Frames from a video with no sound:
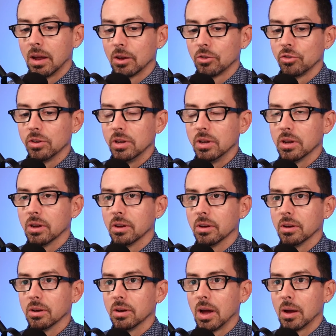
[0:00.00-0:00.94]
actually,
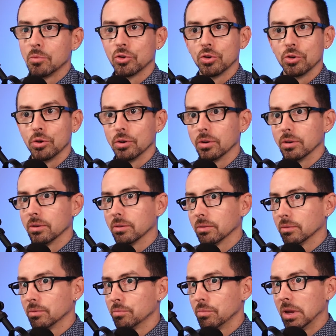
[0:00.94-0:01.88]
I'm sure
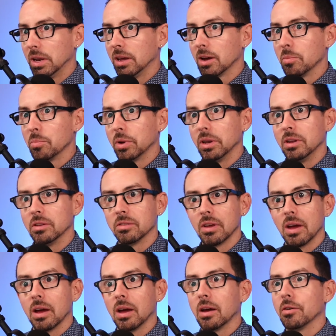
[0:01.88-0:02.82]
many companies
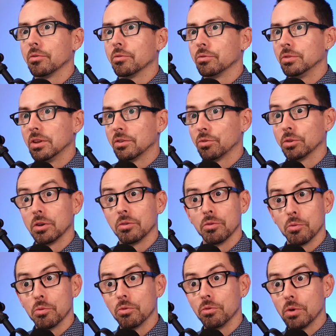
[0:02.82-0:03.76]
have different
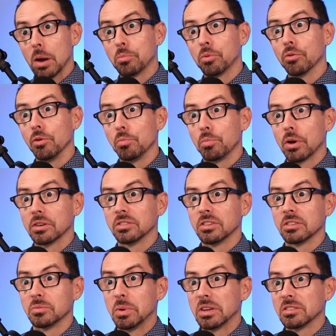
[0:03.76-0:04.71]
approval
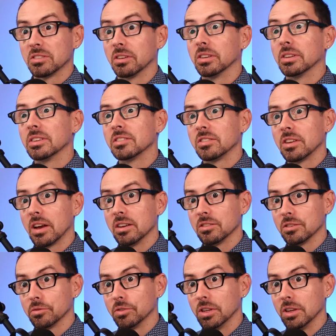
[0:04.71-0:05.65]
process based on
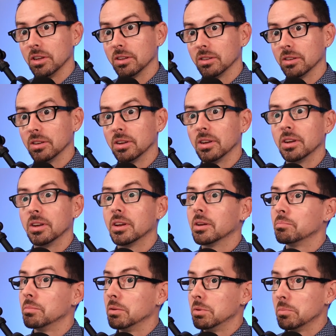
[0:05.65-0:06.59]
size of deal,
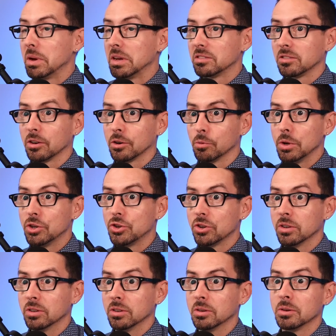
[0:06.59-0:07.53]
maybe based on
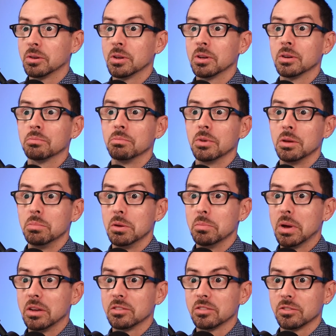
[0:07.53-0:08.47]
region,
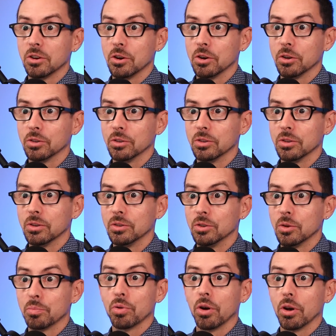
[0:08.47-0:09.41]
maybe based on
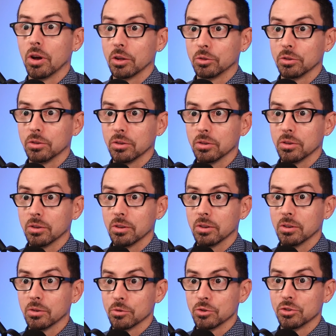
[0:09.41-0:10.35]
the product
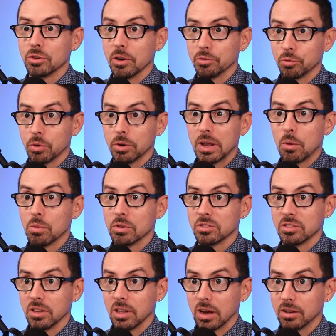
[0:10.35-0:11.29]
or software that
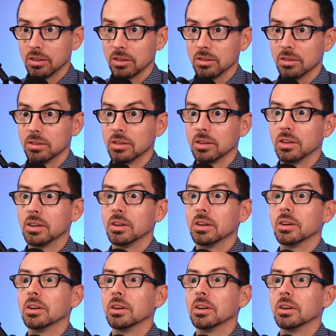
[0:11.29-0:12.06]
was selected. Mm-hmm.